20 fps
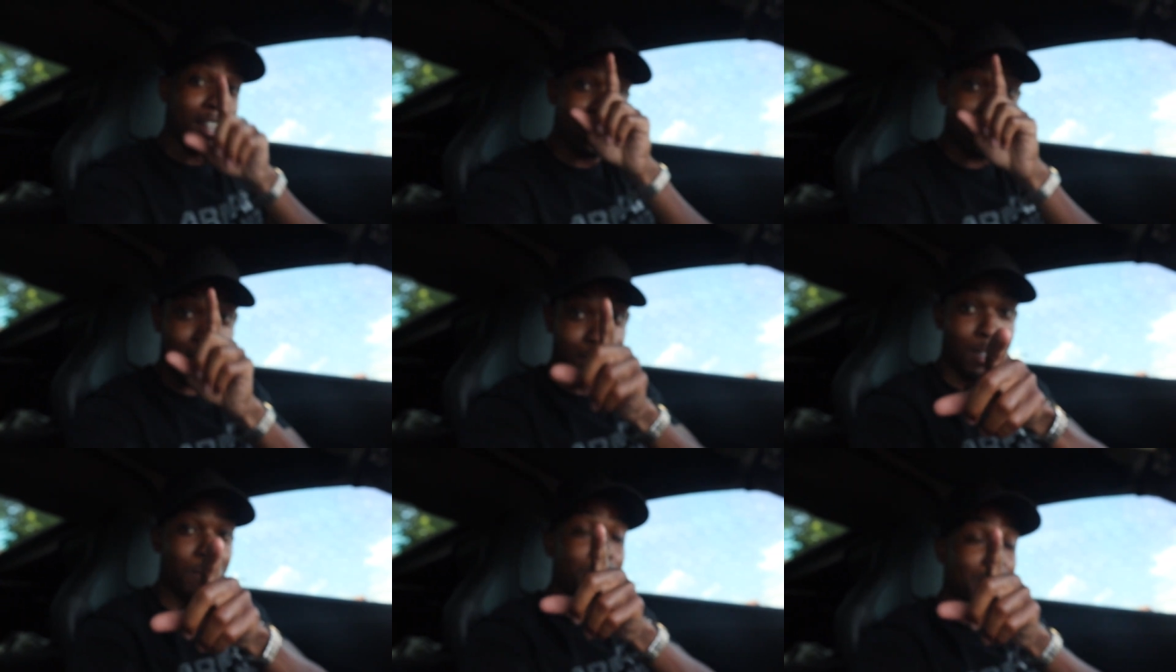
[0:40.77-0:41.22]

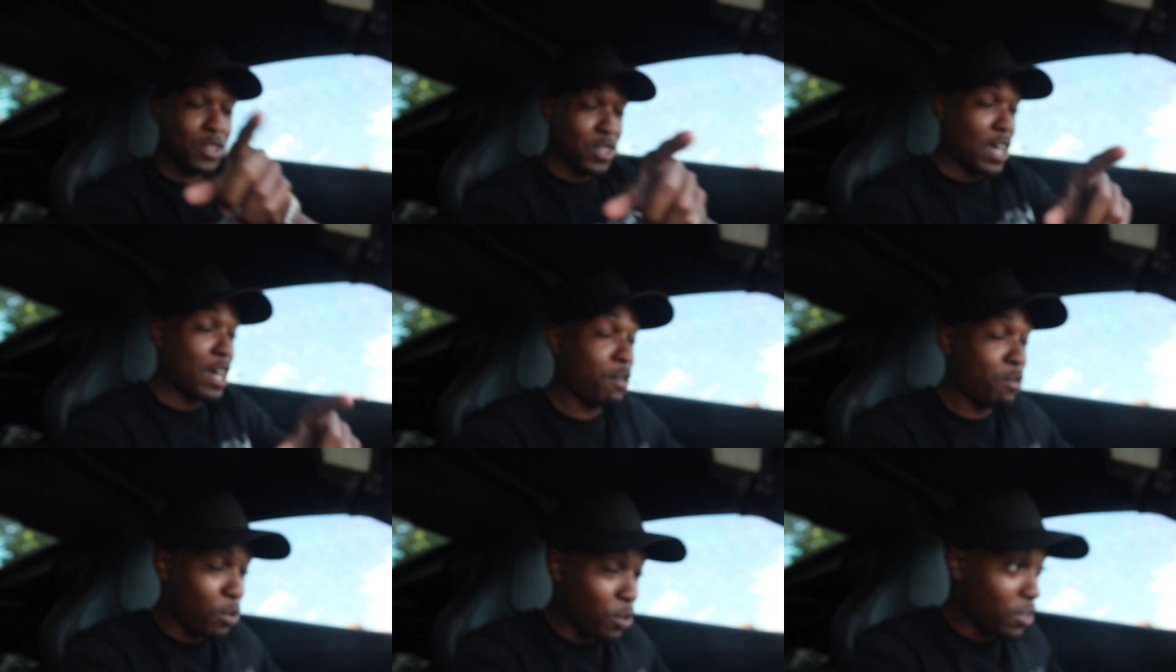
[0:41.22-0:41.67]
so be
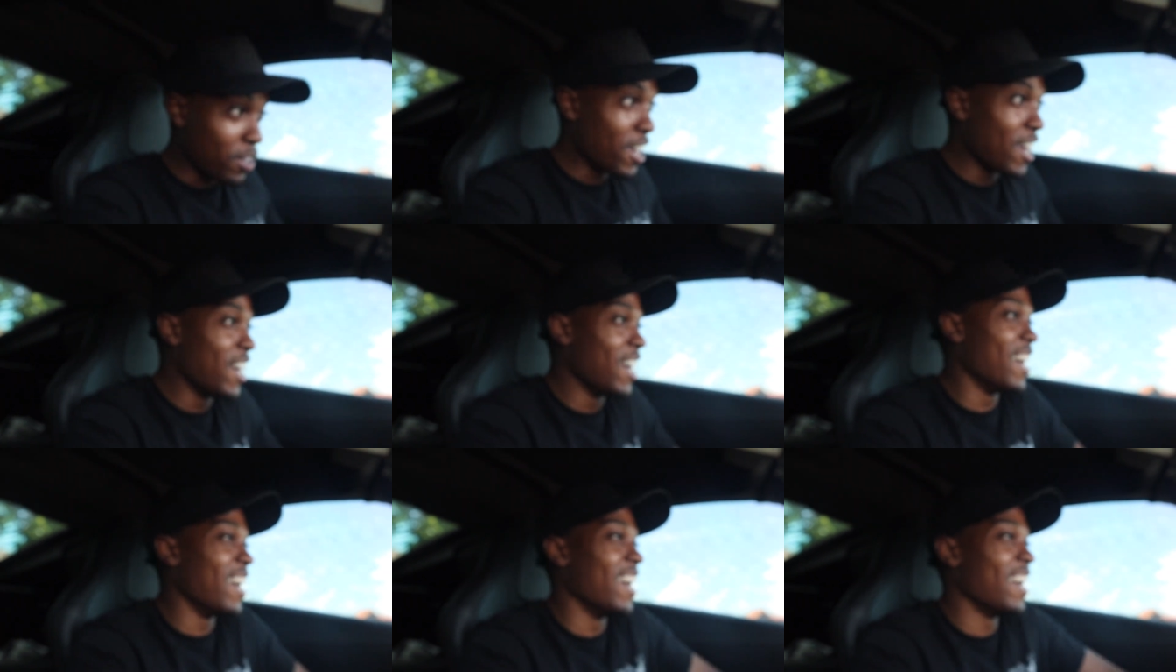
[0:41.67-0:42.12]
thankful.
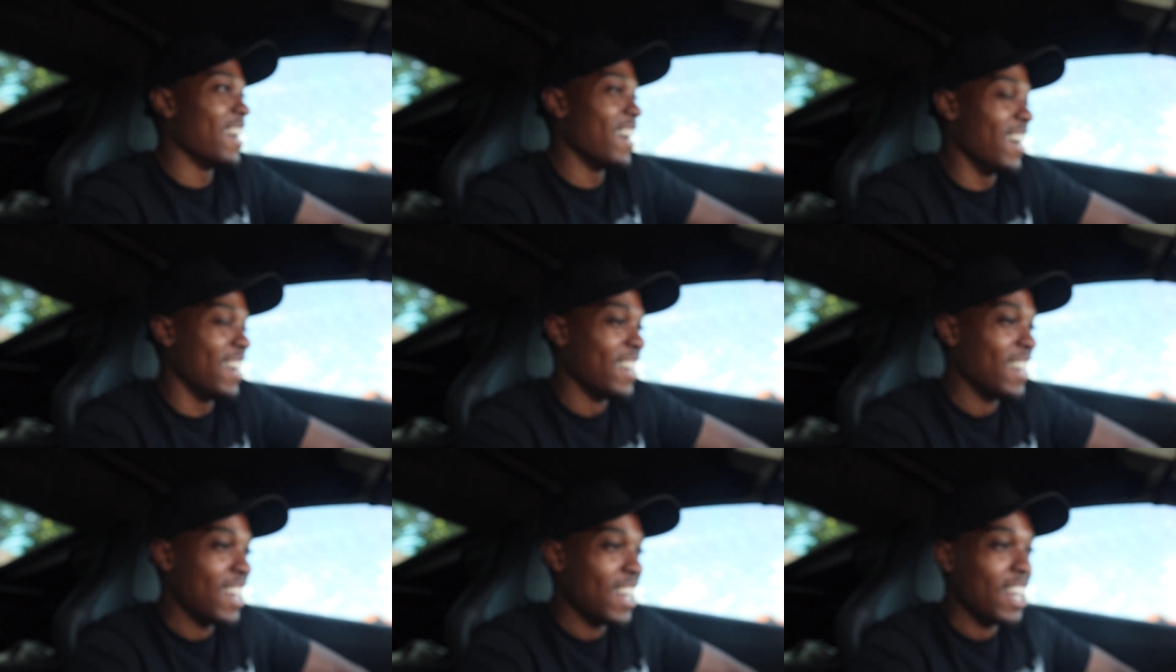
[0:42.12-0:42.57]

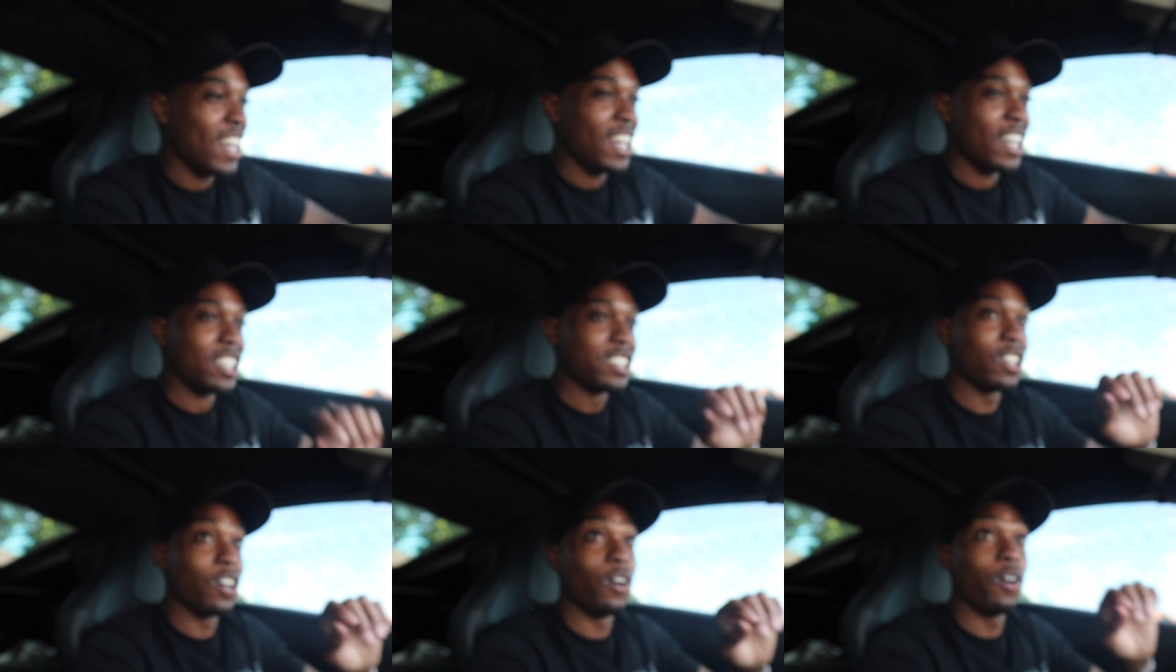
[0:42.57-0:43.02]

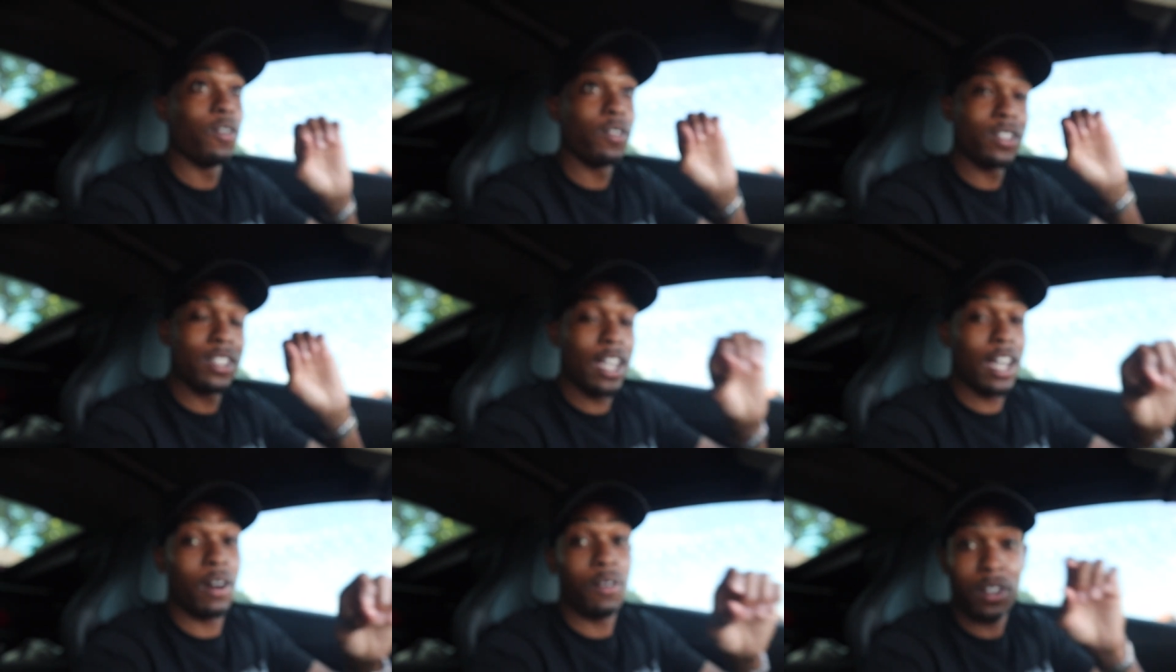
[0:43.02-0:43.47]
So
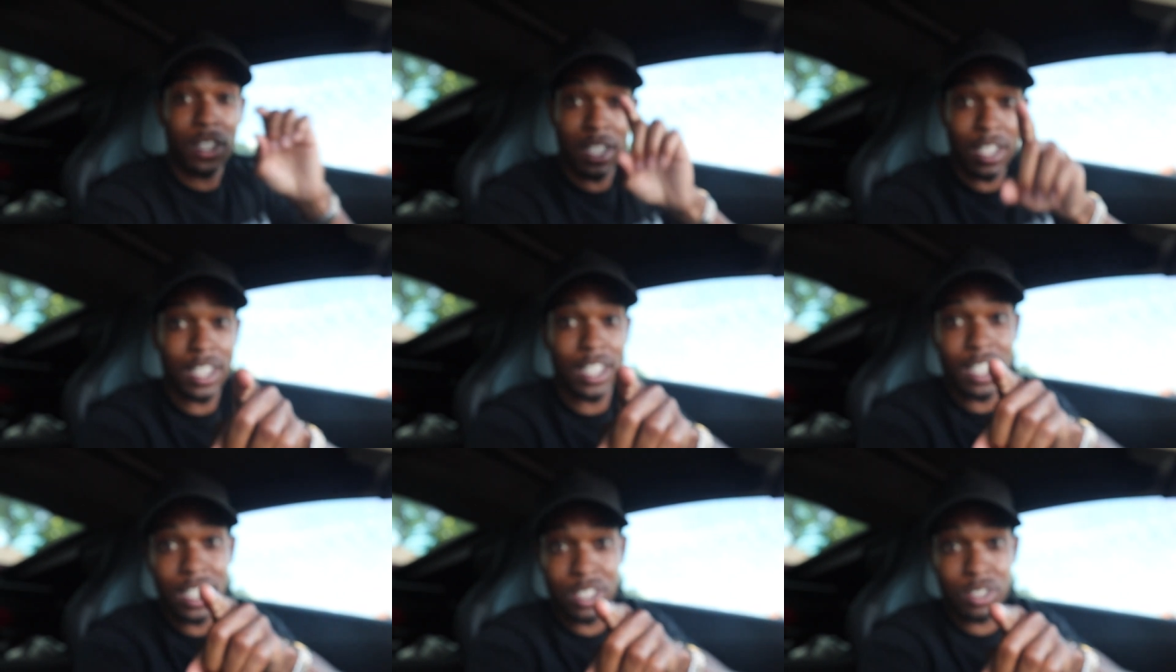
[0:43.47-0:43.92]
yeah, we're
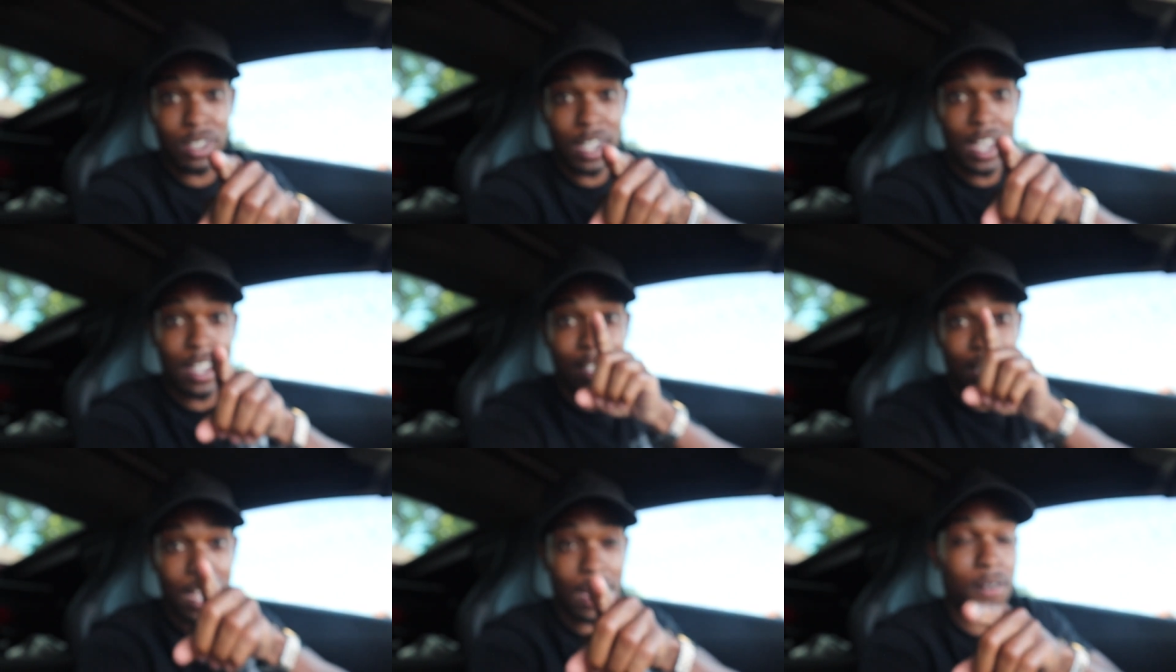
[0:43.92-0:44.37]
gonna get into
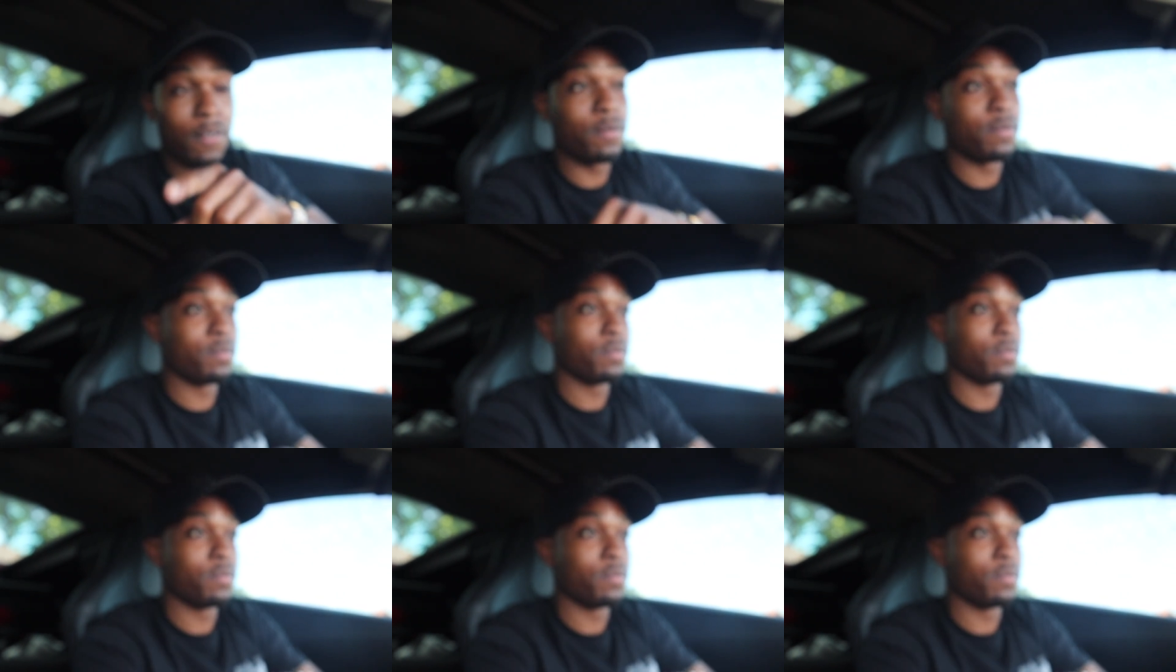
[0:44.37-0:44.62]
that now.